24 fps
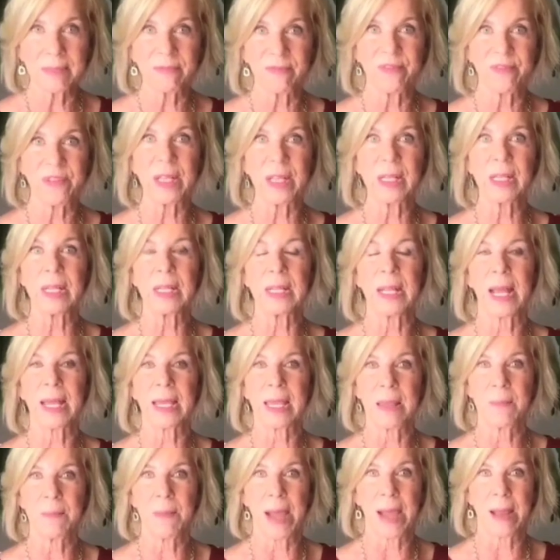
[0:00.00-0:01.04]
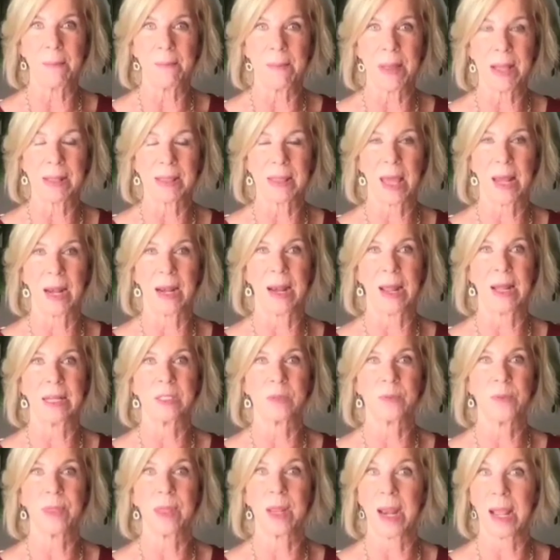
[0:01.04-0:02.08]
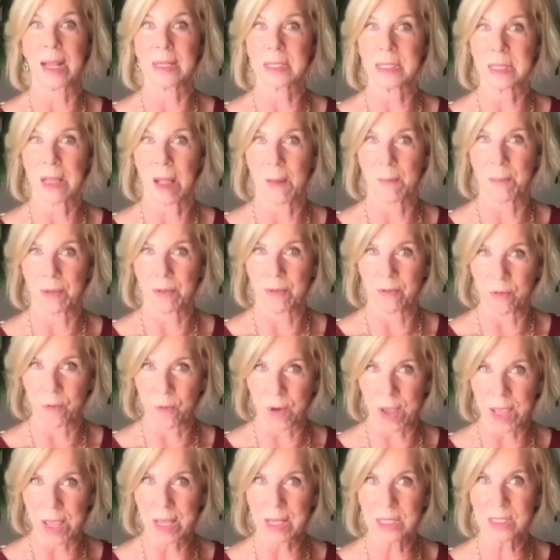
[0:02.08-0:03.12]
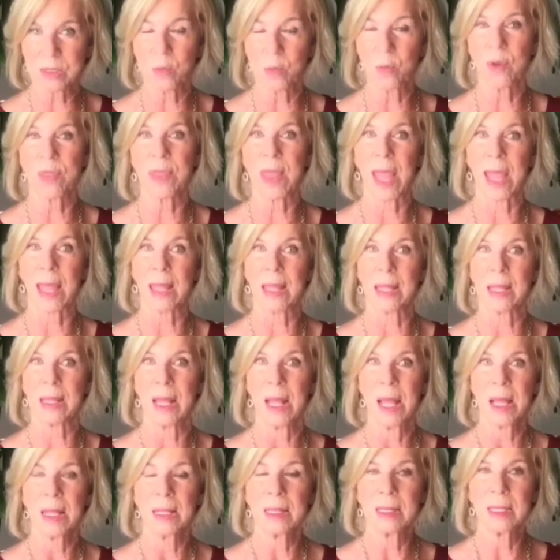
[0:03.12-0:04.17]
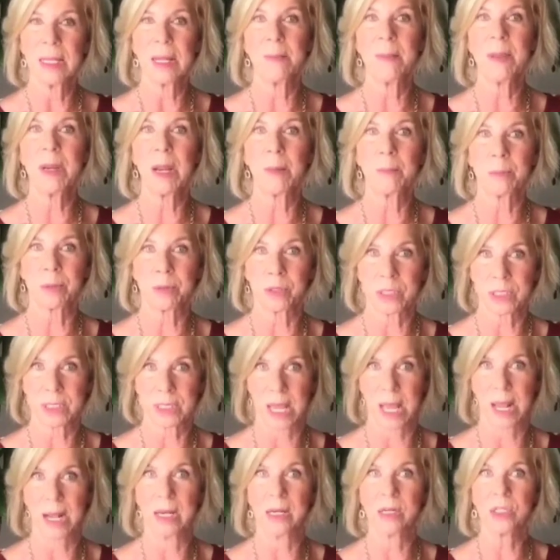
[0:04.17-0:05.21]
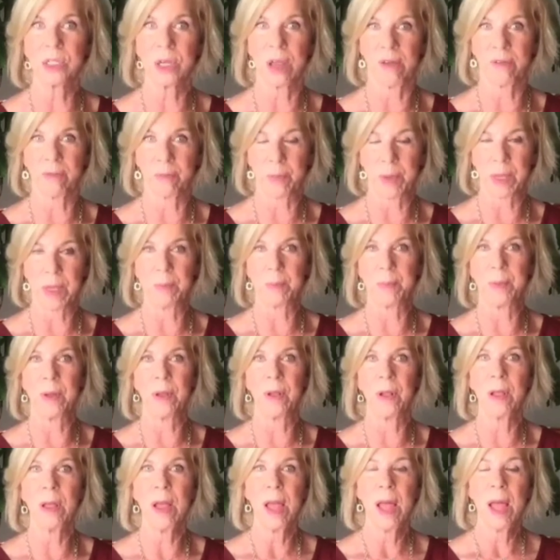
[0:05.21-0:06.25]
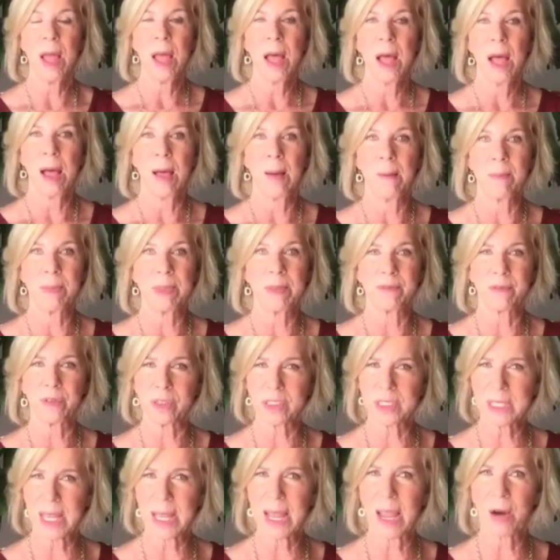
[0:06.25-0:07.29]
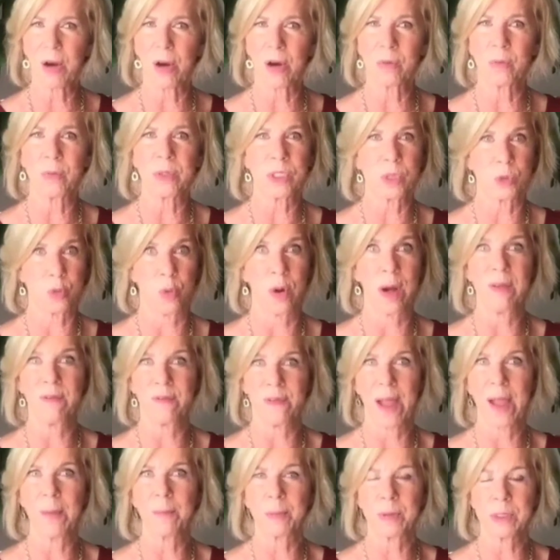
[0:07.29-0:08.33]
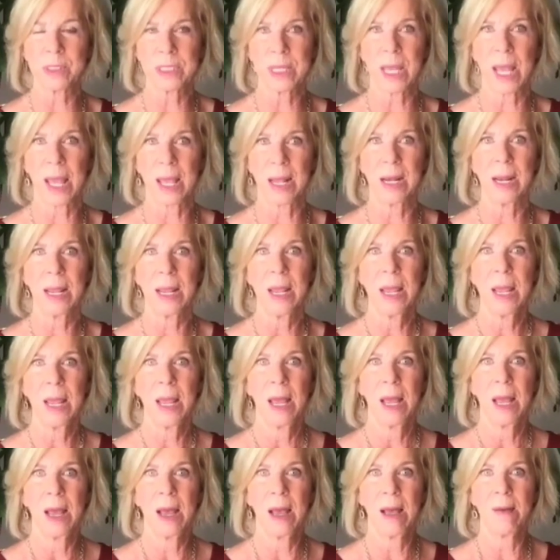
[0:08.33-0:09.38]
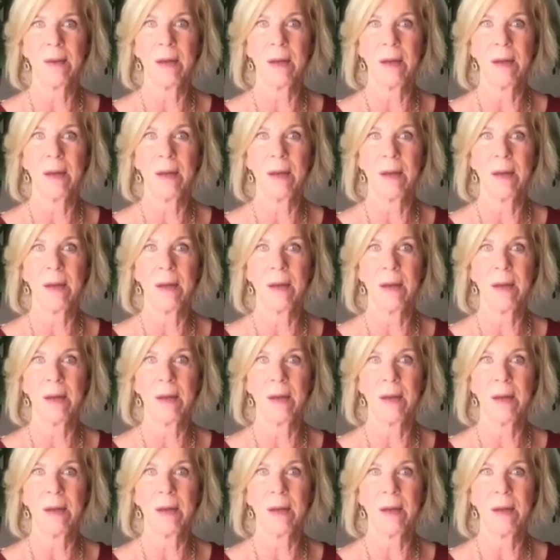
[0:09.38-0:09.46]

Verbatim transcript: feeling like he might make that announcement in the next couple of weeks with a limited percentage of people. Um, the first thing I heard was 25%. Uh,